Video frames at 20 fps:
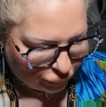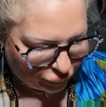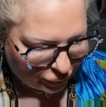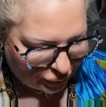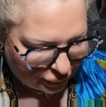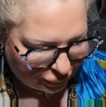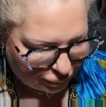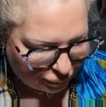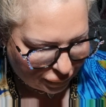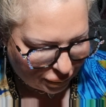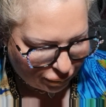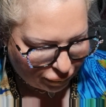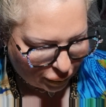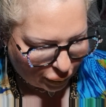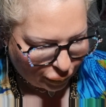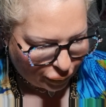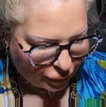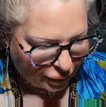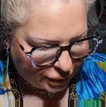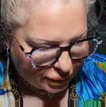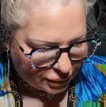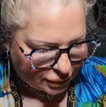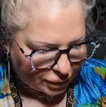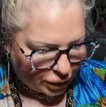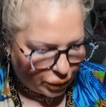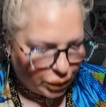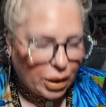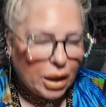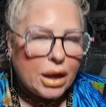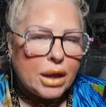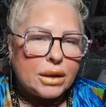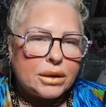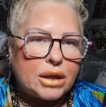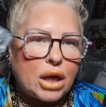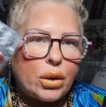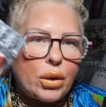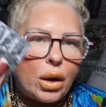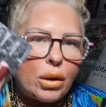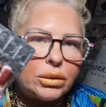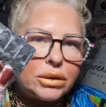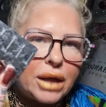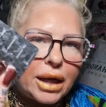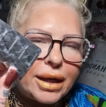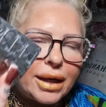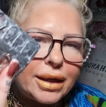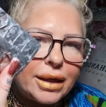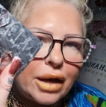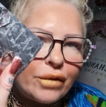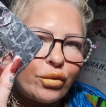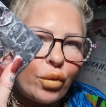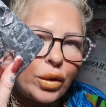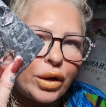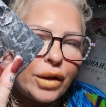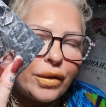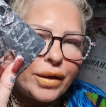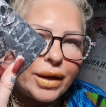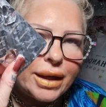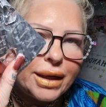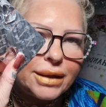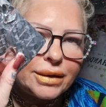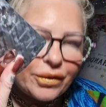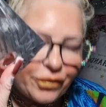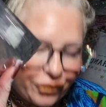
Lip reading: already been broken into. So, I'll take another one of these,